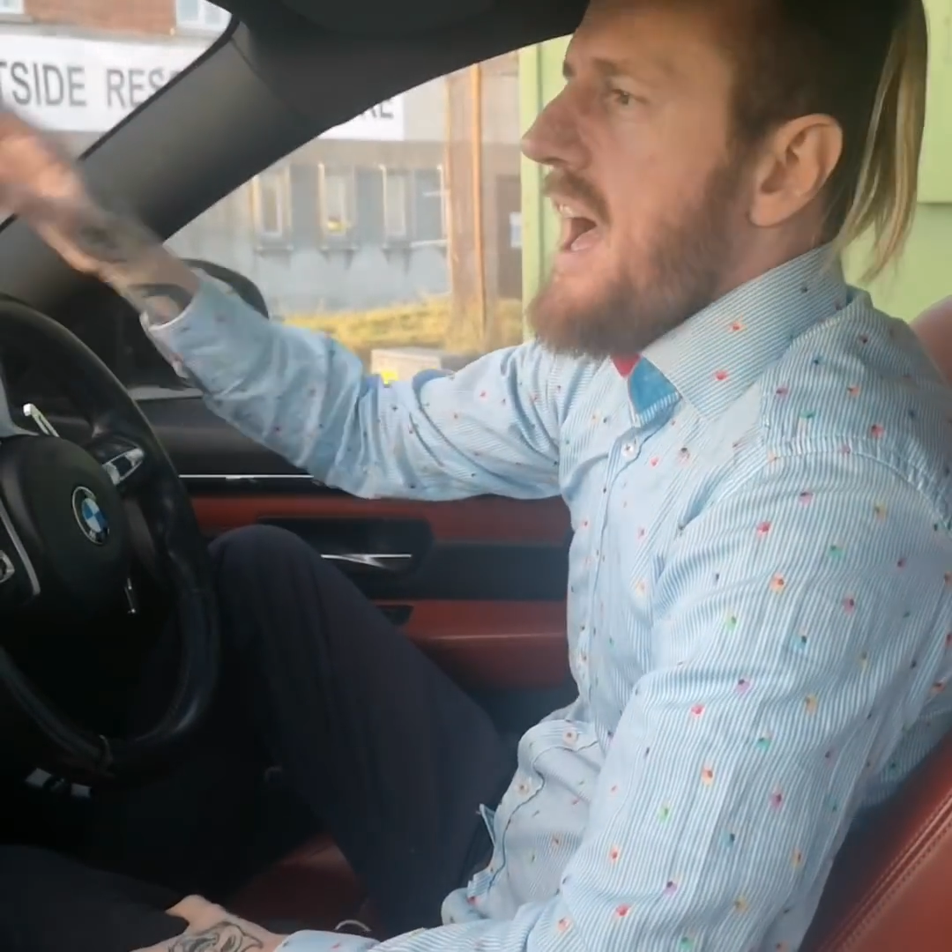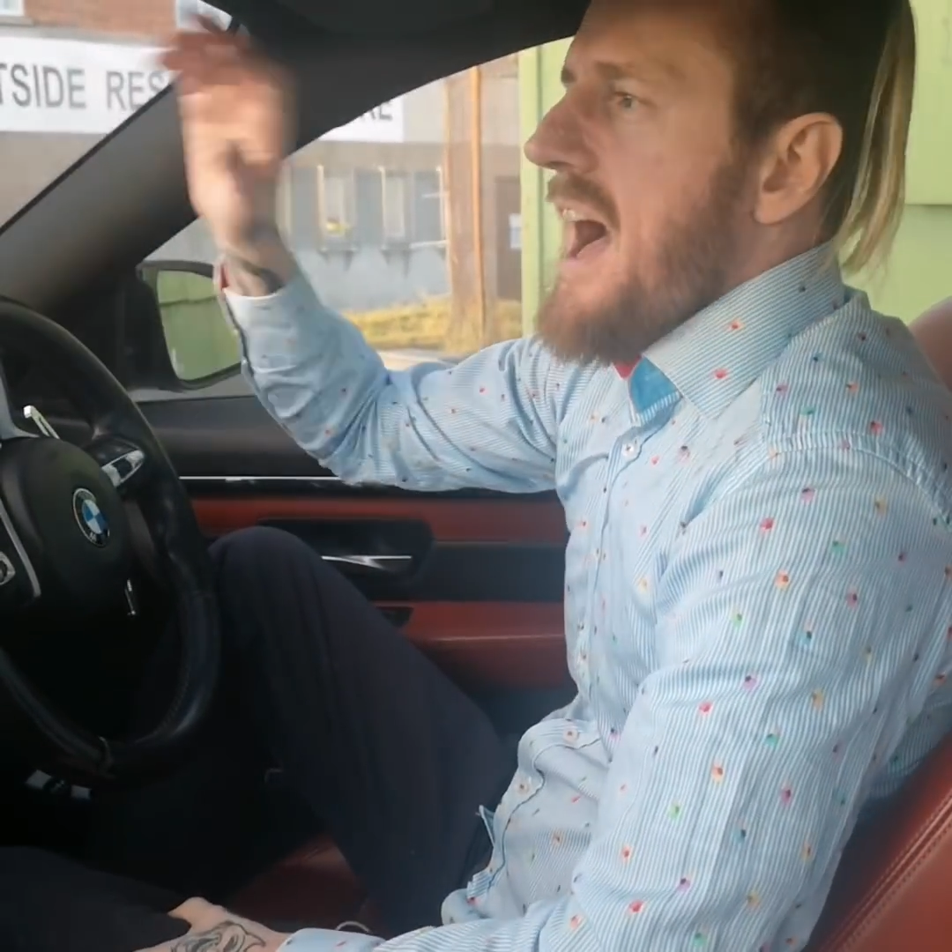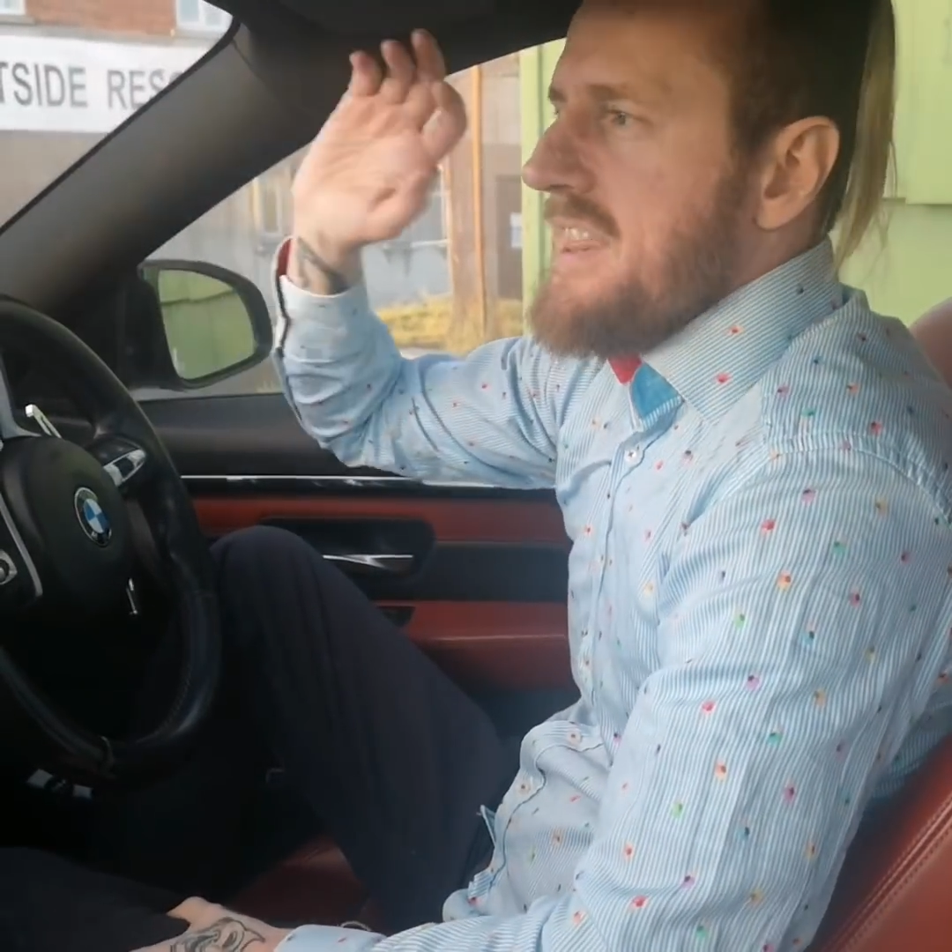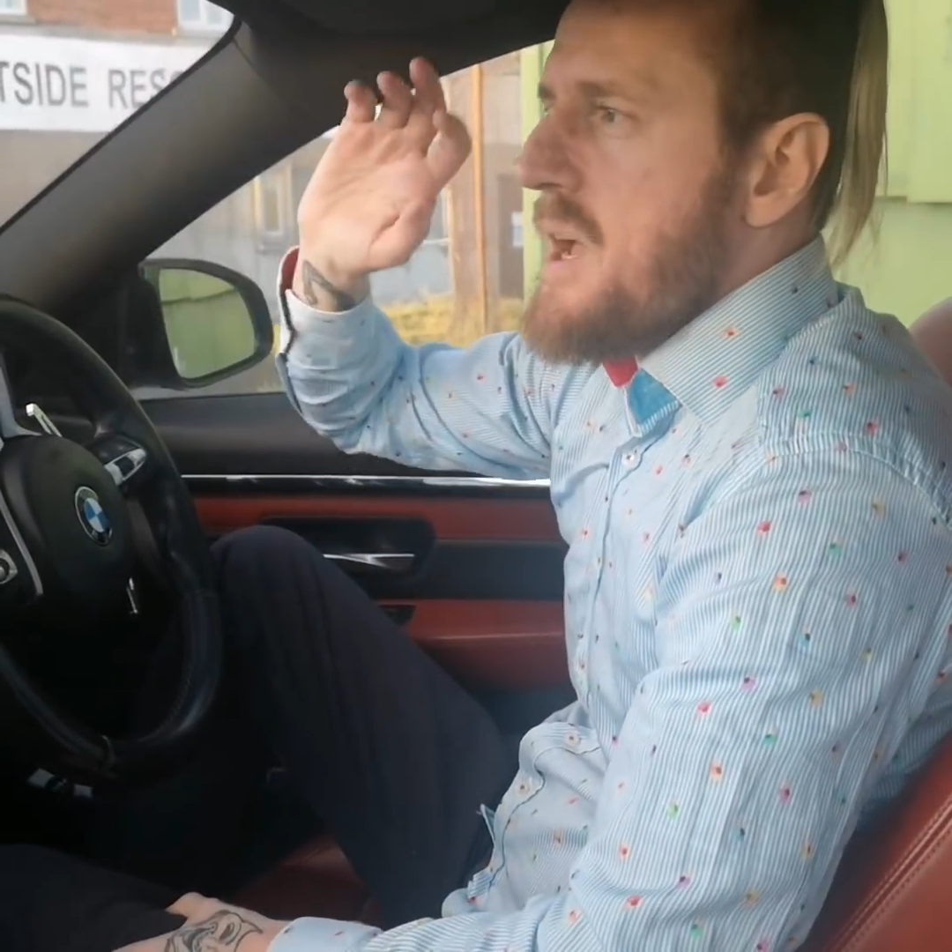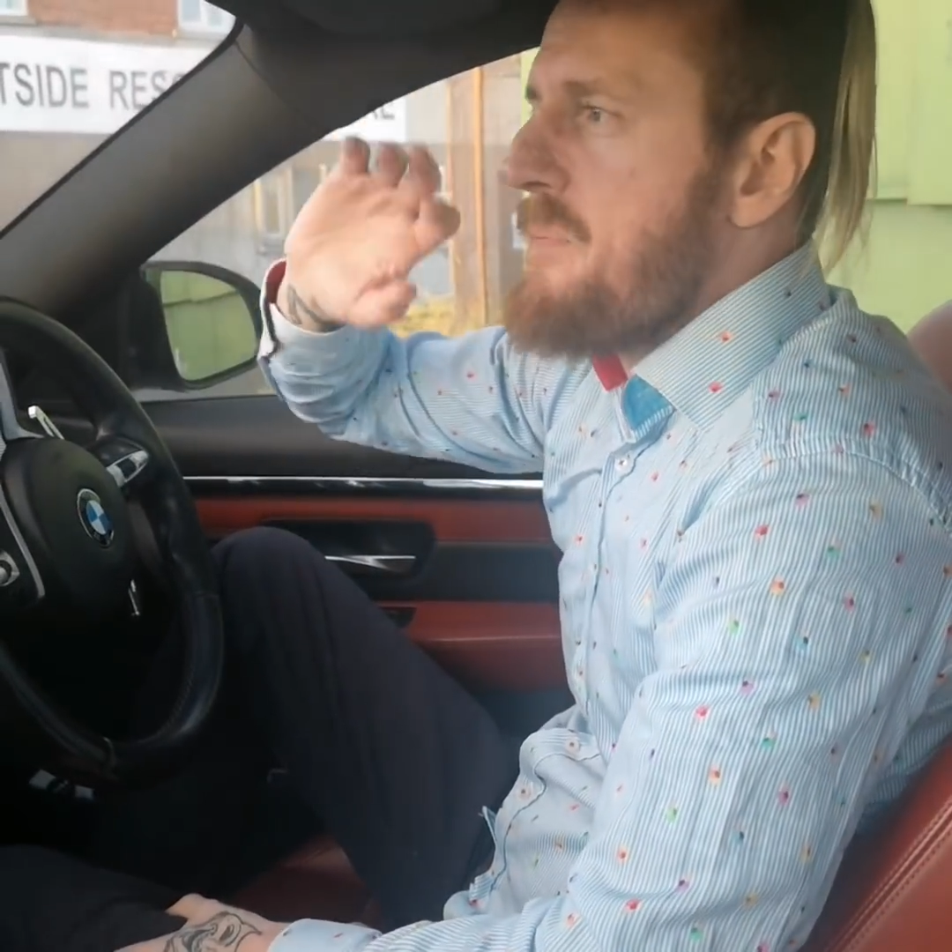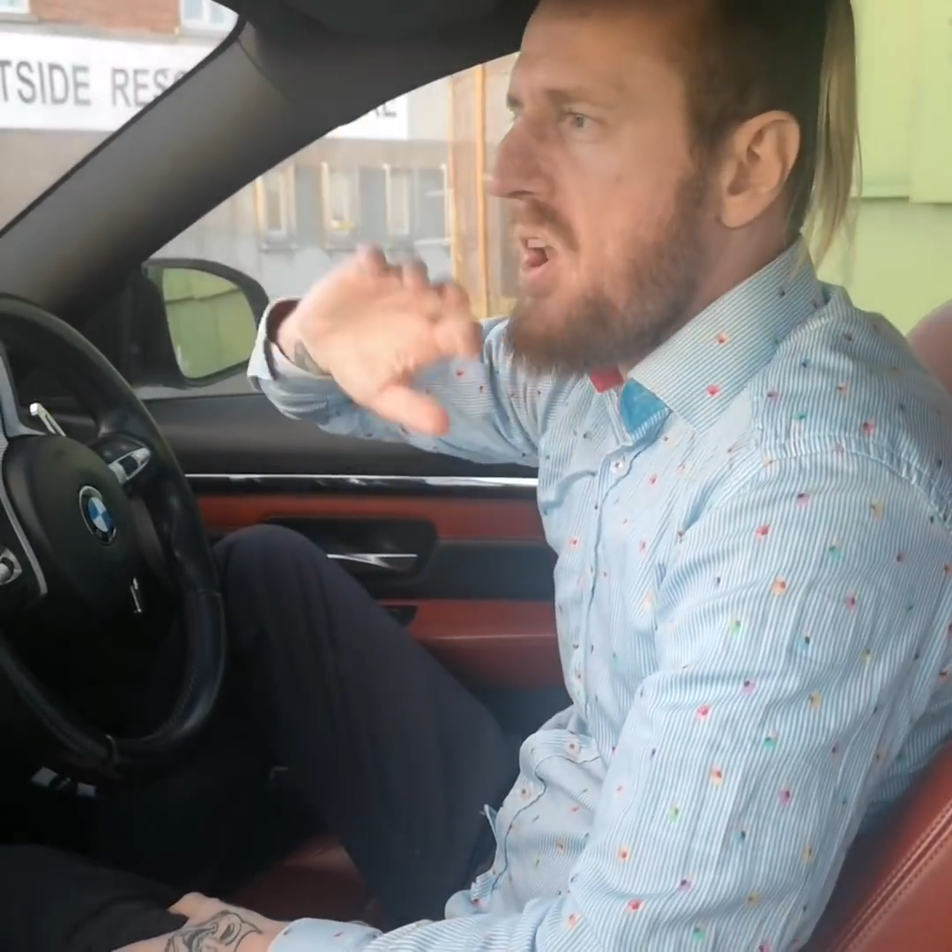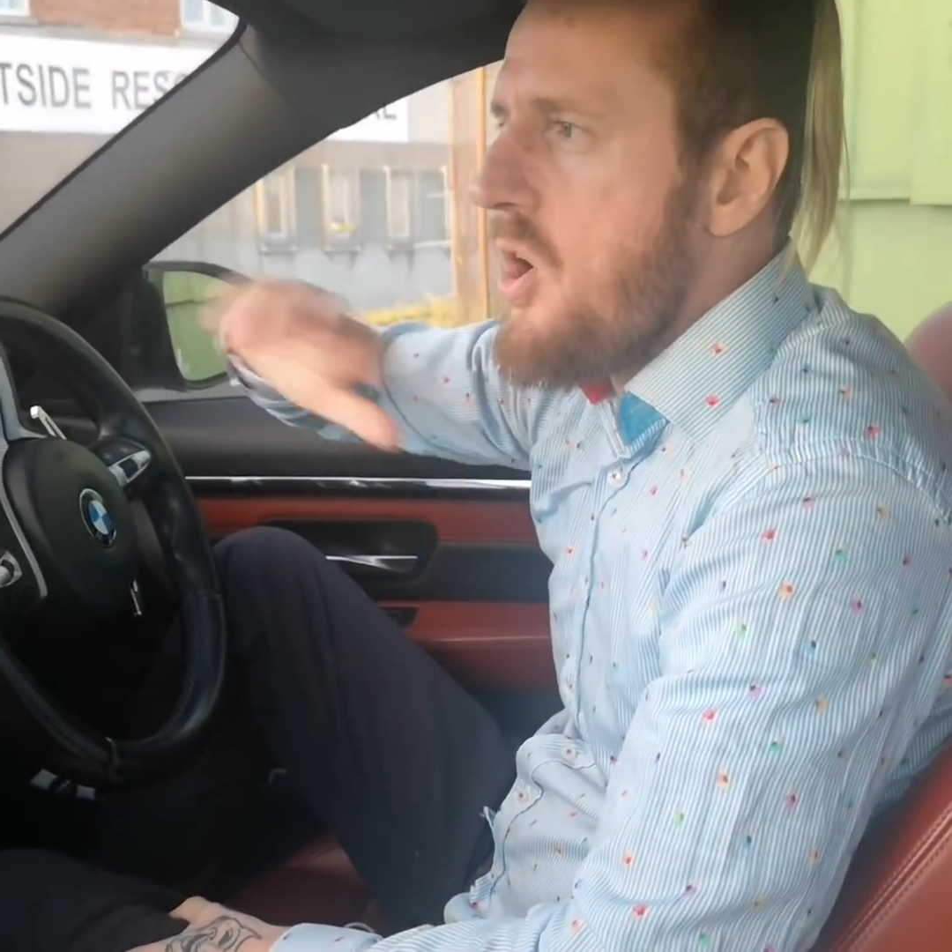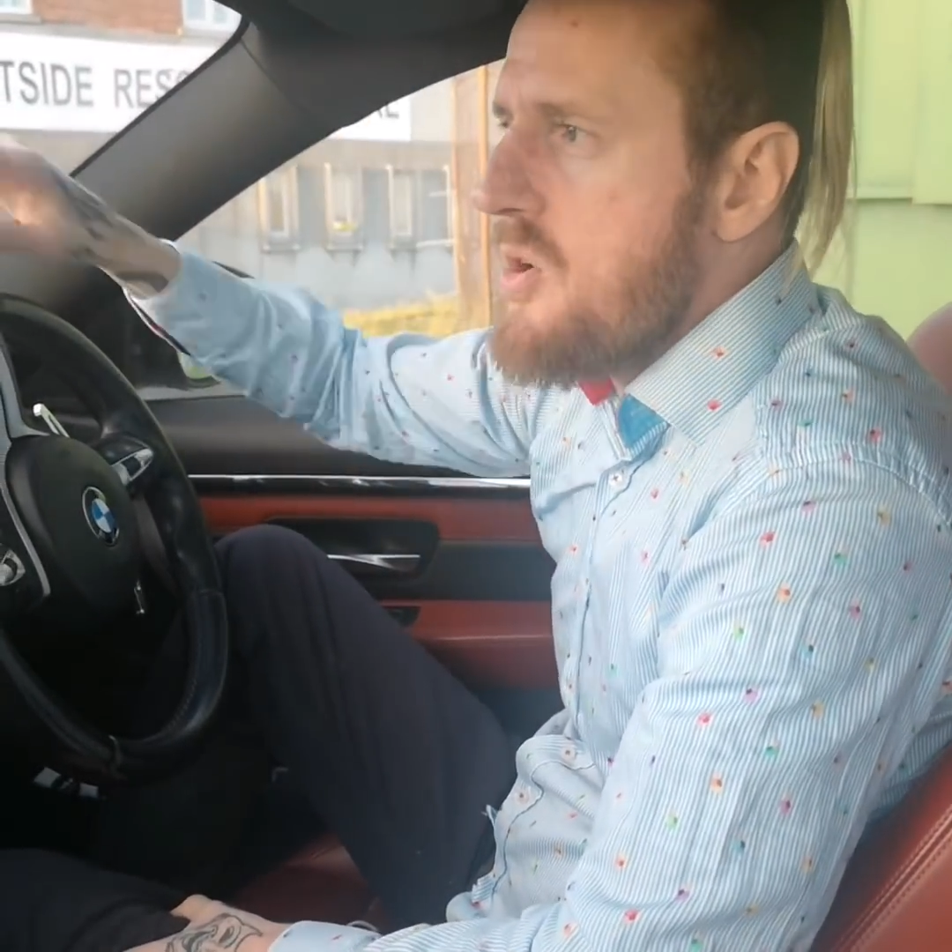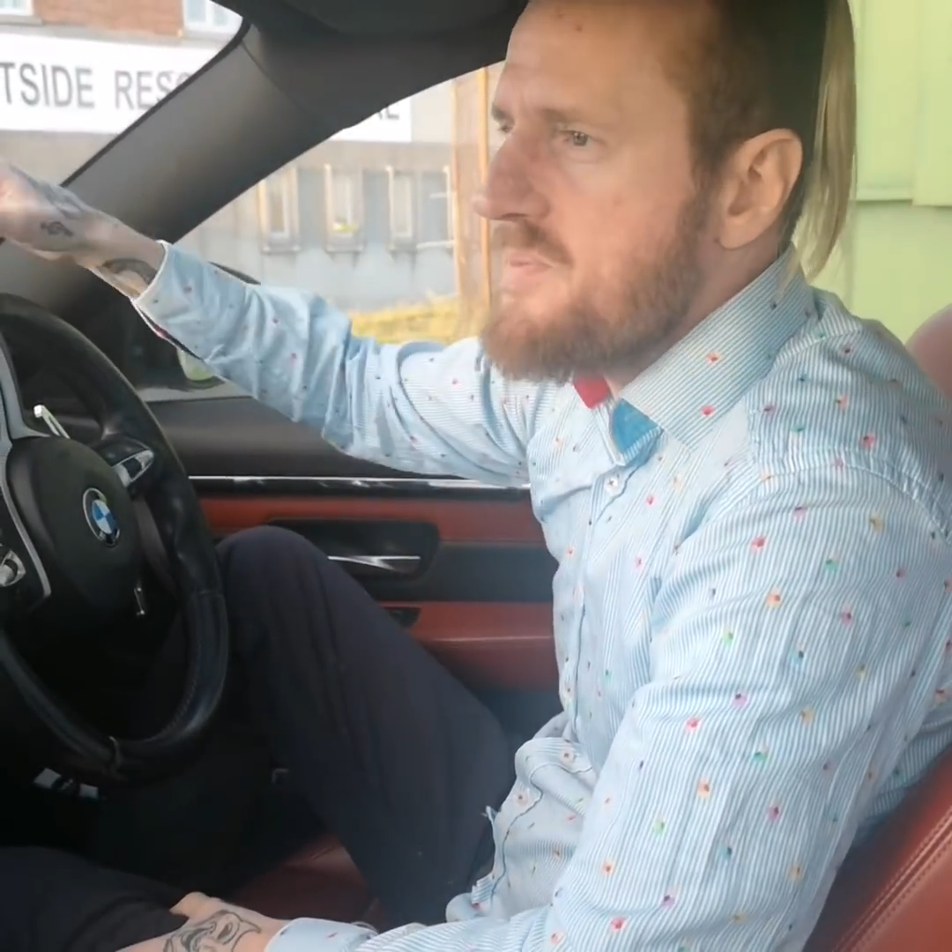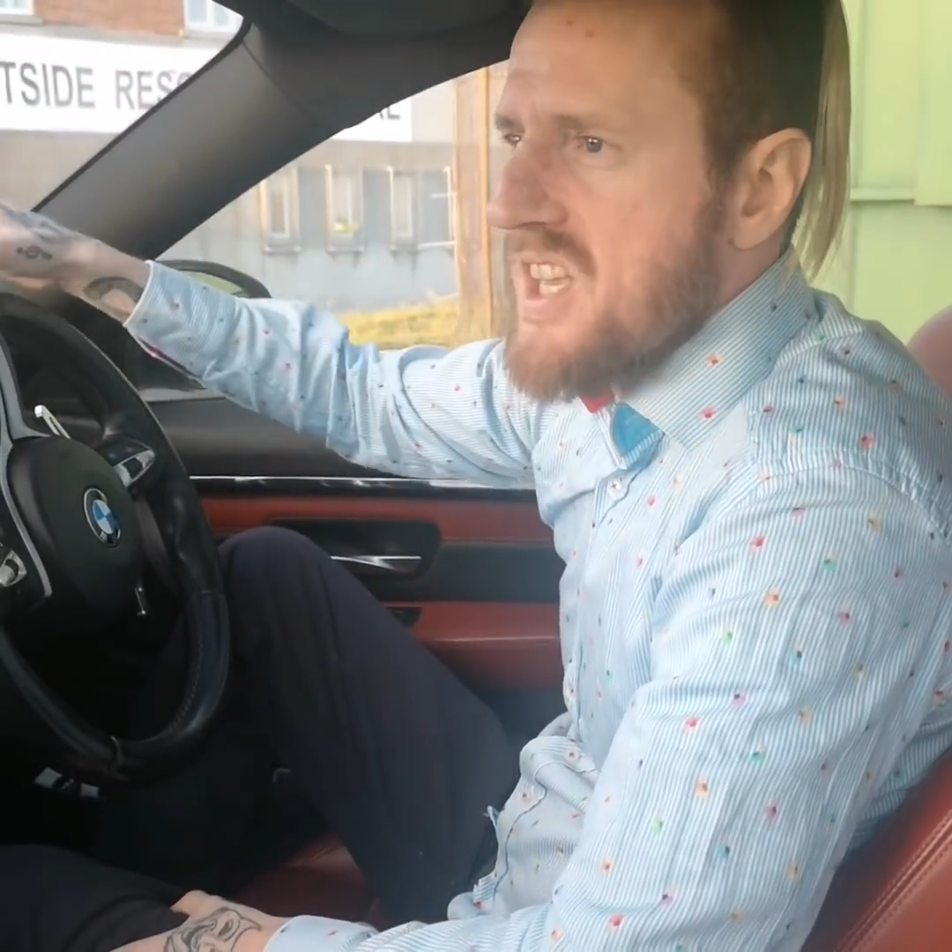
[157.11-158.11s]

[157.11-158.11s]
And the plumes